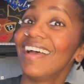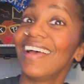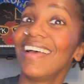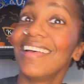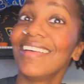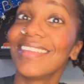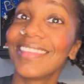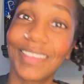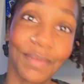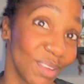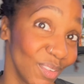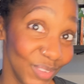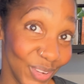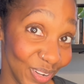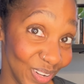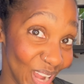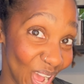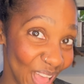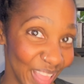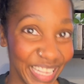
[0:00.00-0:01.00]
some of your
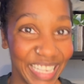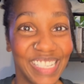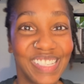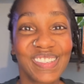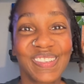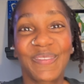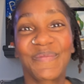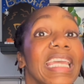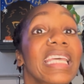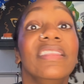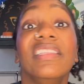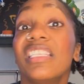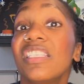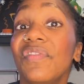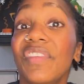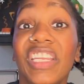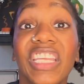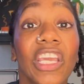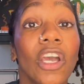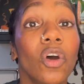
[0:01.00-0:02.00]
knowledge. In this
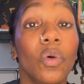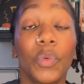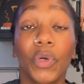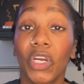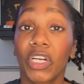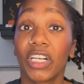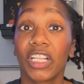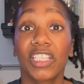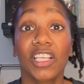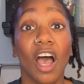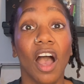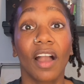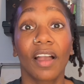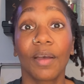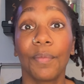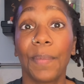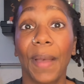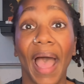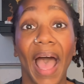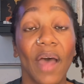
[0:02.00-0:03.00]
video, we're gonna talk
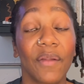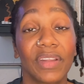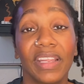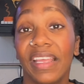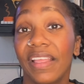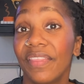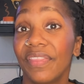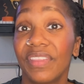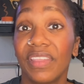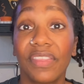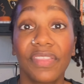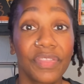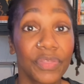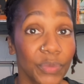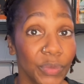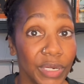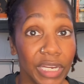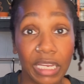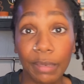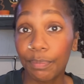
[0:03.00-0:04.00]
about the
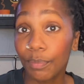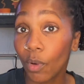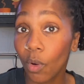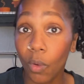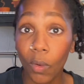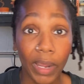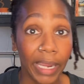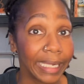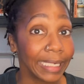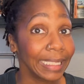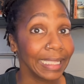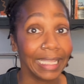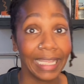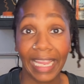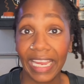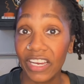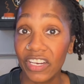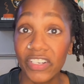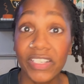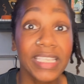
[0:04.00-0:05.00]
3-point
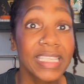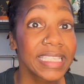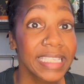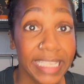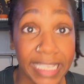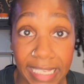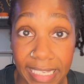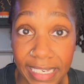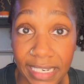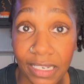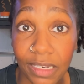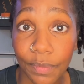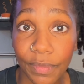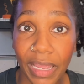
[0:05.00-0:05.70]
layer system,